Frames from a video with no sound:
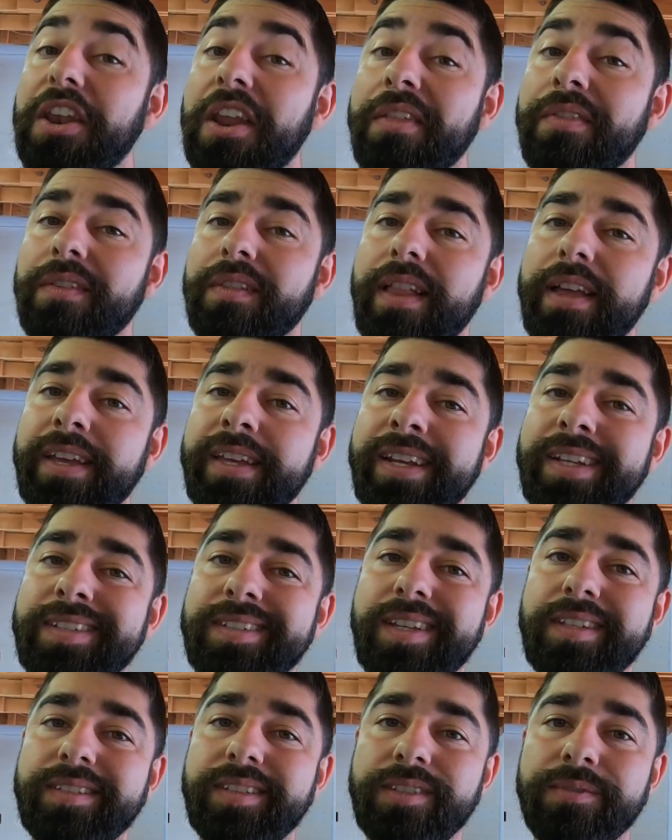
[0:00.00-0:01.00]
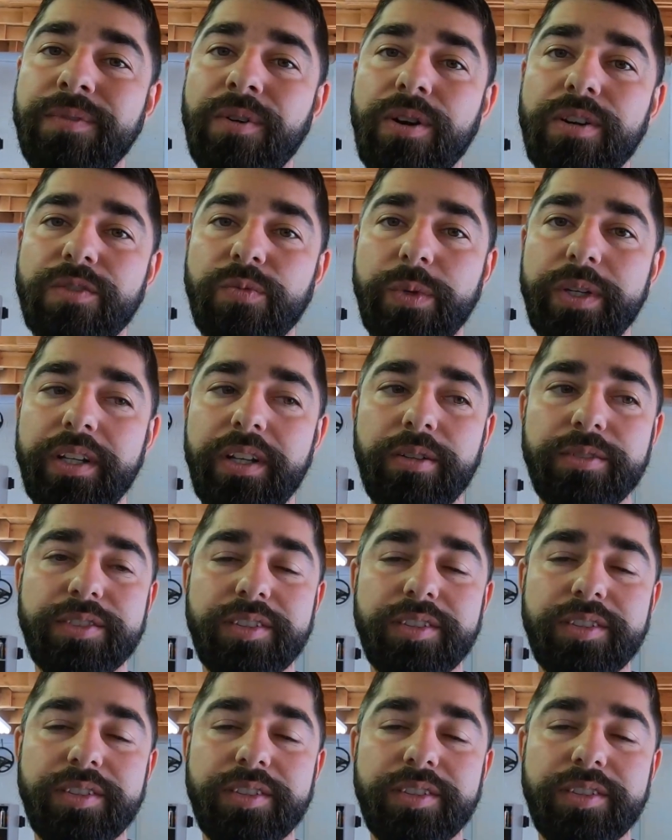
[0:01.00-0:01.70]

Nothing like it exists as far as we know,